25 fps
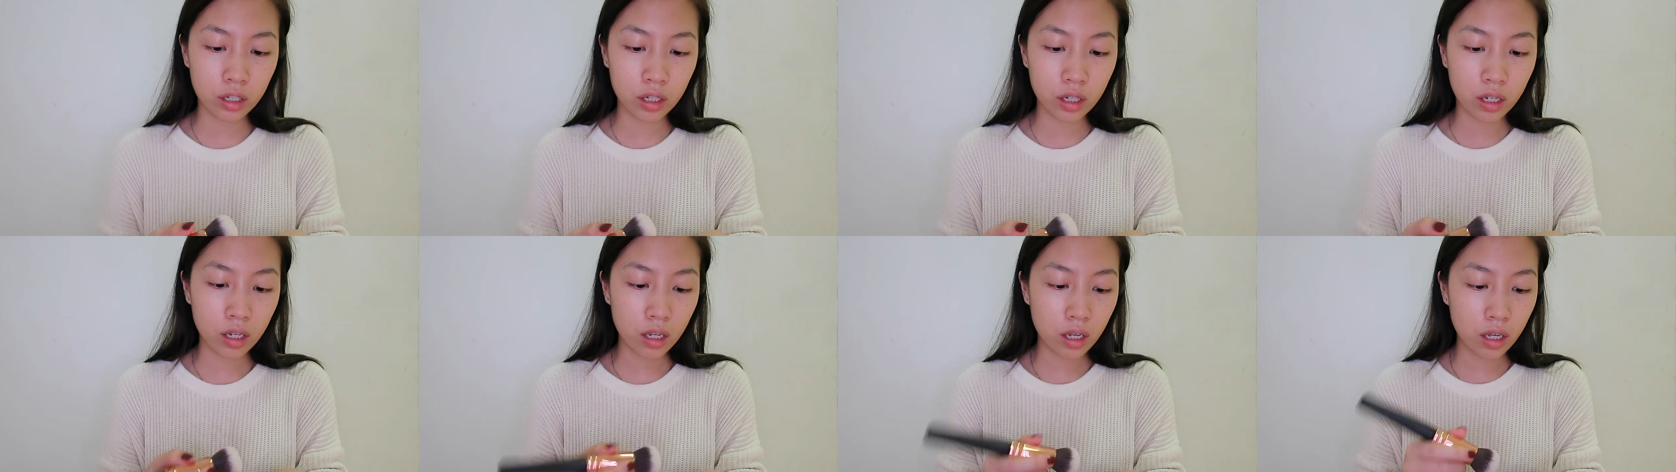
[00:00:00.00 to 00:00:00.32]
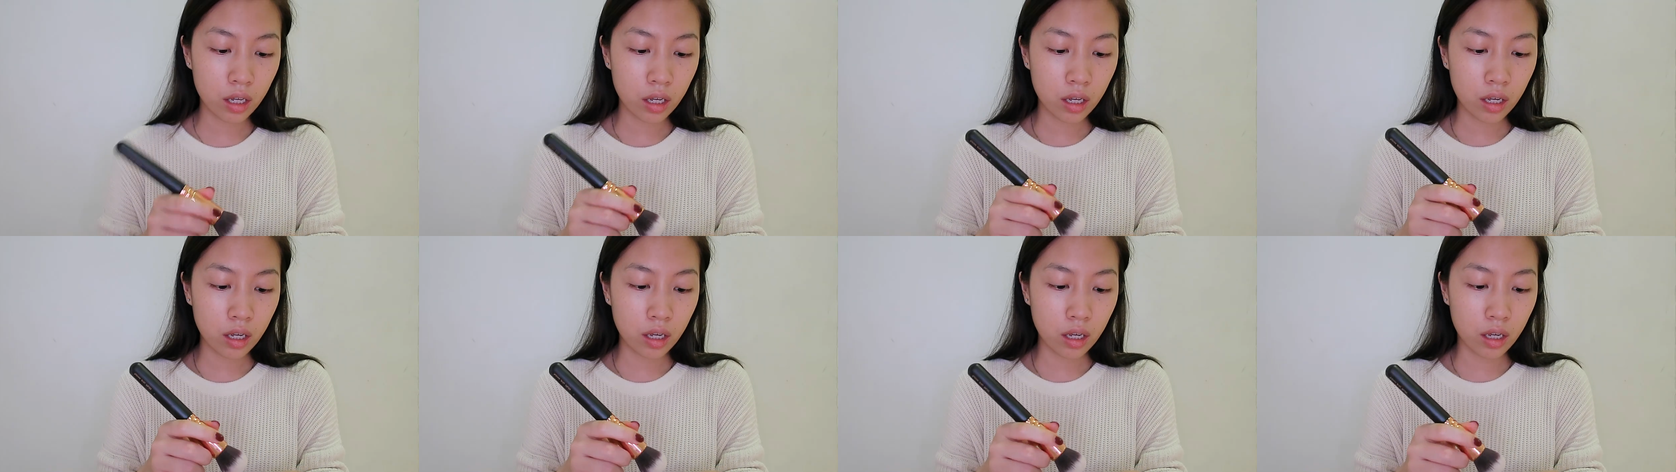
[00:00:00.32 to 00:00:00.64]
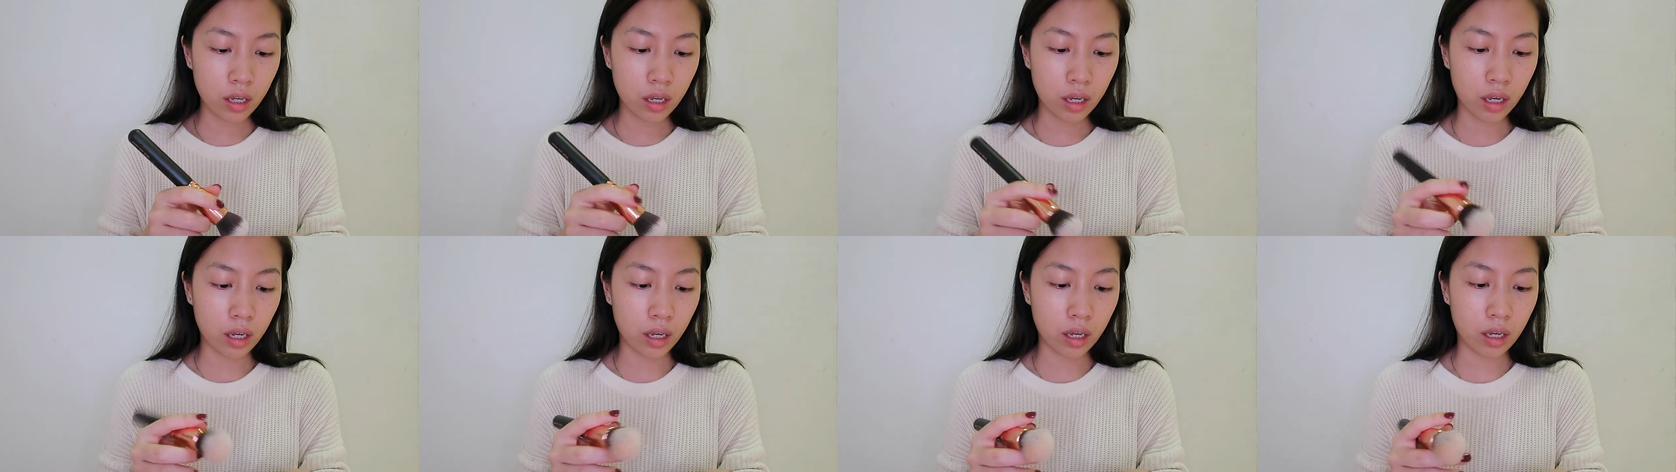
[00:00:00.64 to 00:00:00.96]

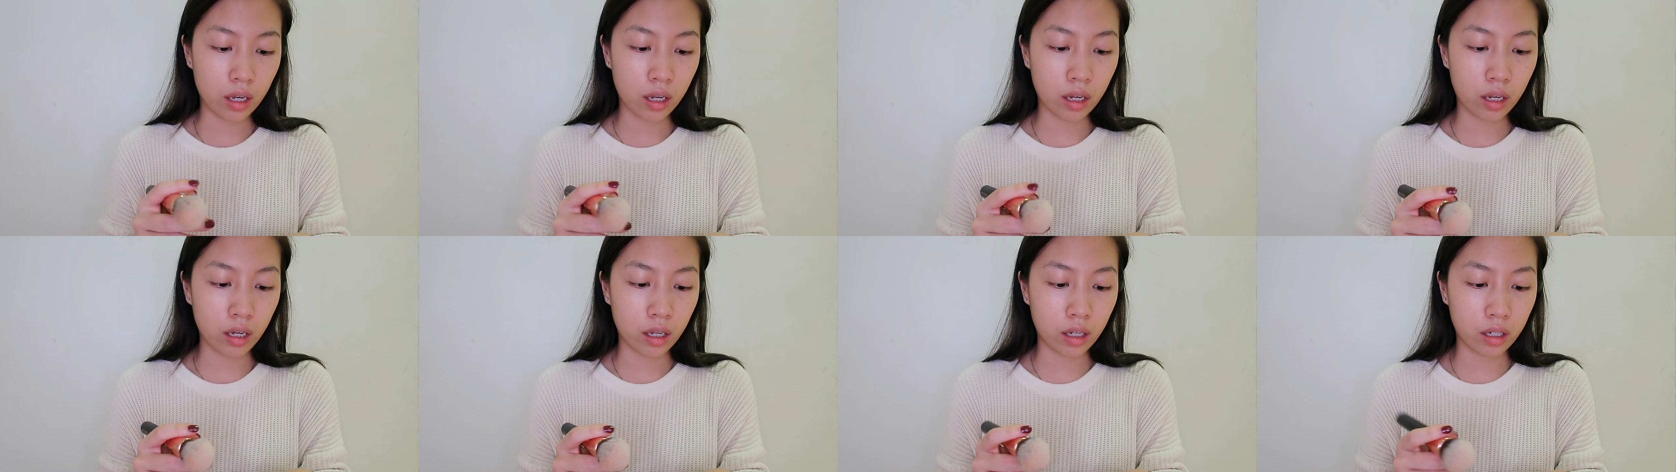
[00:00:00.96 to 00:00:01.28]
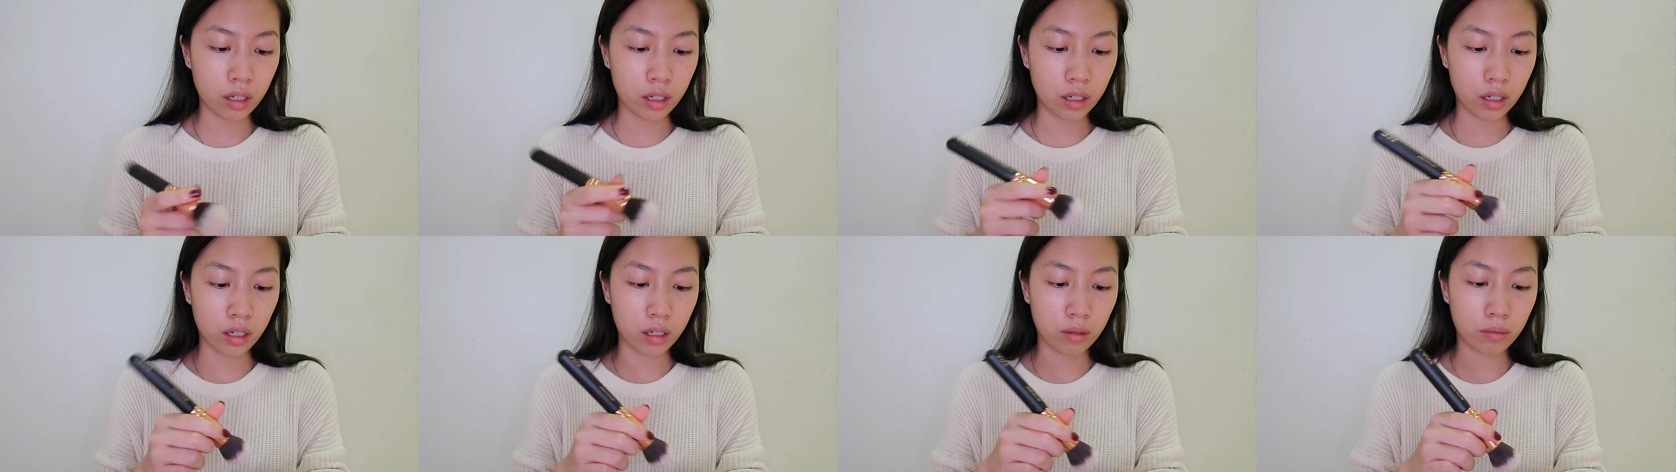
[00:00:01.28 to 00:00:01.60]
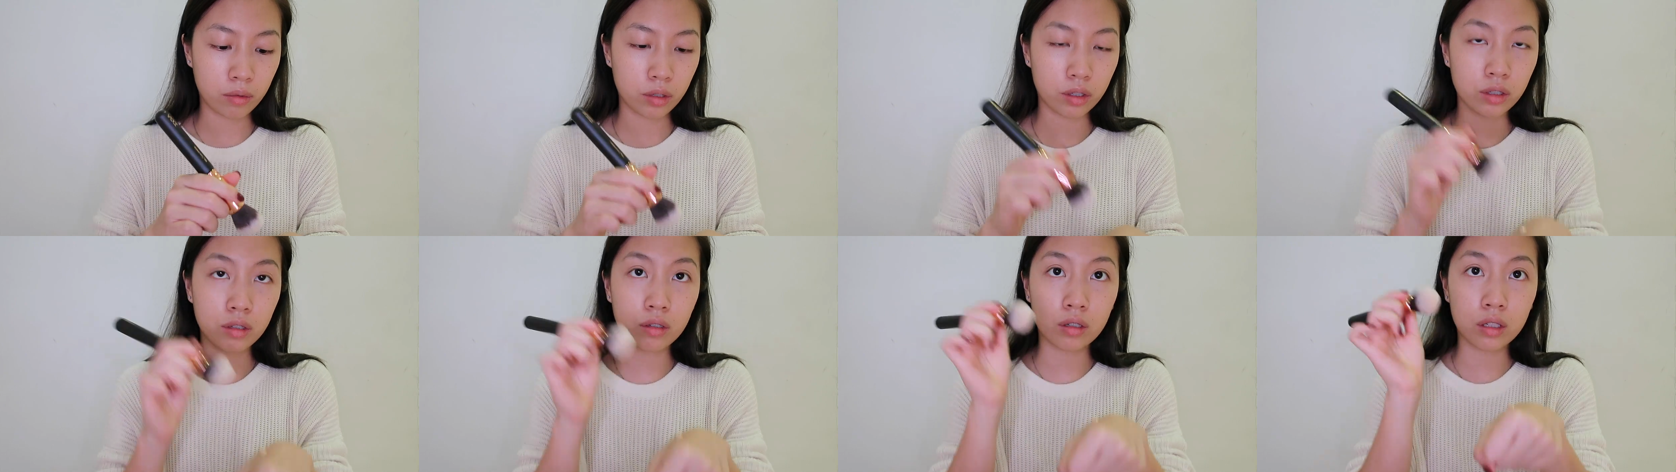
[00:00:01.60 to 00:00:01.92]
And
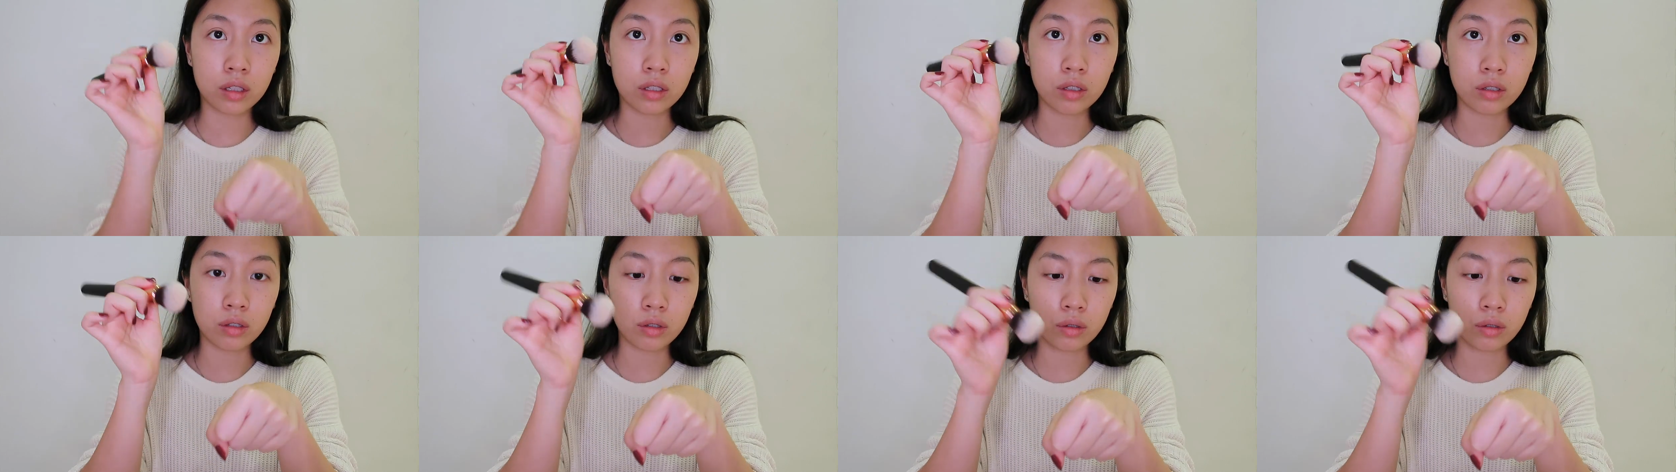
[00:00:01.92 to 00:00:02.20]
I'm just going